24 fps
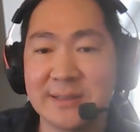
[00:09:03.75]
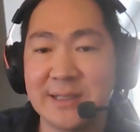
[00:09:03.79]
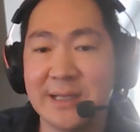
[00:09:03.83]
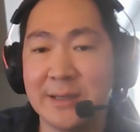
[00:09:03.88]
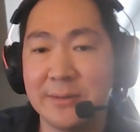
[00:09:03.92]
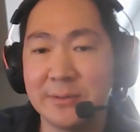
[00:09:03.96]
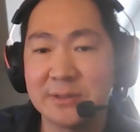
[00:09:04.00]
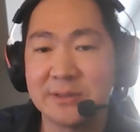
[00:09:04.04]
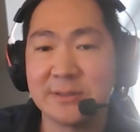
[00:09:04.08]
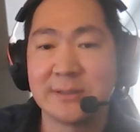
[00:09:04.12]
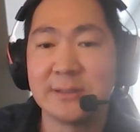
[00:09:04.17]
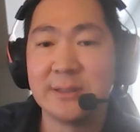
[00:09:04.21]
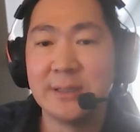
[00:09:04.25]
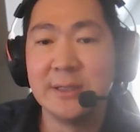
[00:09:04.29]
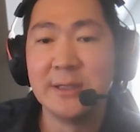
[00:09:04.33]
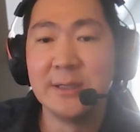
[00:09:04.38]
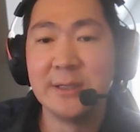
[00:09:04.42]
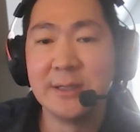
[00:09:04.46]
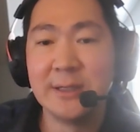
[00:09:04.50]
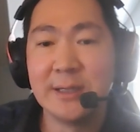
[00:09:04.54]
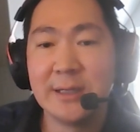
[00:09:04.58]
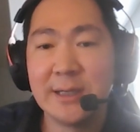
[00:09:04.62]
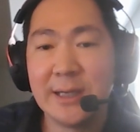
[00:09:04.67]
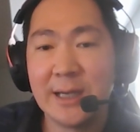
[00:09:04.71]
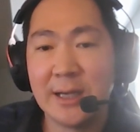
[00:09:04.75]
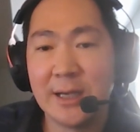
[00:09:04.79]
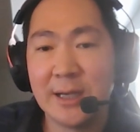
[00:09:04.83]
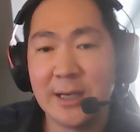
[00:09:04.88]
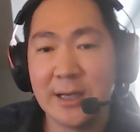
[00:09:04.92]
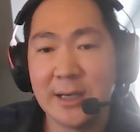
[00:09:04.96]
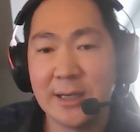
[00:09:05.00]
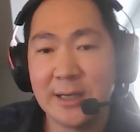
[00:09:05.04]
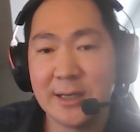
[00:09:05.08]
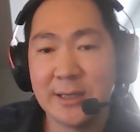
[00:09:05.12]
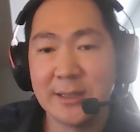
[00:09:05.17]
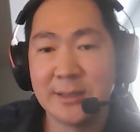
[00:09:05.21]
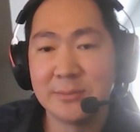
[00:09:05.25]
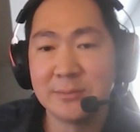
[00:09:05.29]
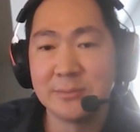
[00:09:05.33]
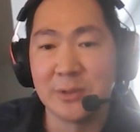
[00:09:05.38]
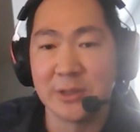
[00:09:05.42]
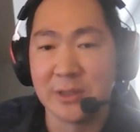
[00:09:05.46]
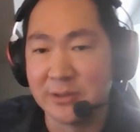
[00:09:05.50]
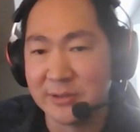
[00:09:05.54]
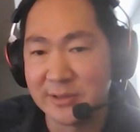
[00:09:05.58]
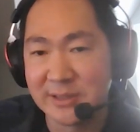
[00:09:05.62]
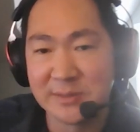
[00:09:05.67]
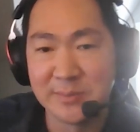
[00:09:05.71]
and how it's
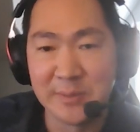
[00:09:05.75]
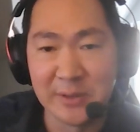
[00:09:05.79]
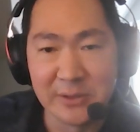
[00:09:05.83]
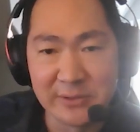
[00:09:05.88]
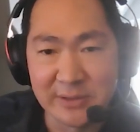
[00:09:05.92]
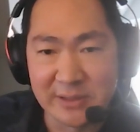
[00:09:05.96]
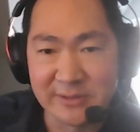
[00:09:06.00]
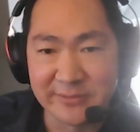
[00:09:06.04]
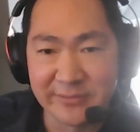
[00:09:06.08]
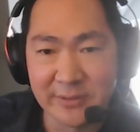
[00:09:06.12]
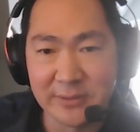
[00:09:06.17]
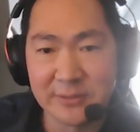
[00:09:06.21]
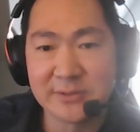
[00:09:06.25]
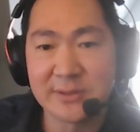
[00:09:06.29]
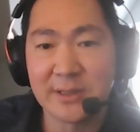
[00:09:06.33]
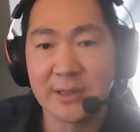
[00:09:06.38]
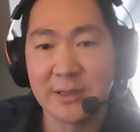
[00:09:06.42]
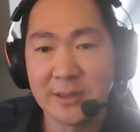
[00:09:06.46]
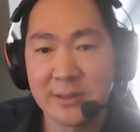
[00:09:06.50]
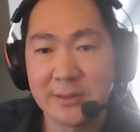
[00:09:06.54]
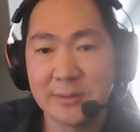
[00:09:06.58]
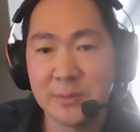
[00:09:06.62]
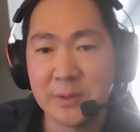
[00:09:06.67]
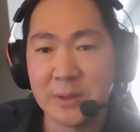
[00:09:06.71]
what our experience flows are,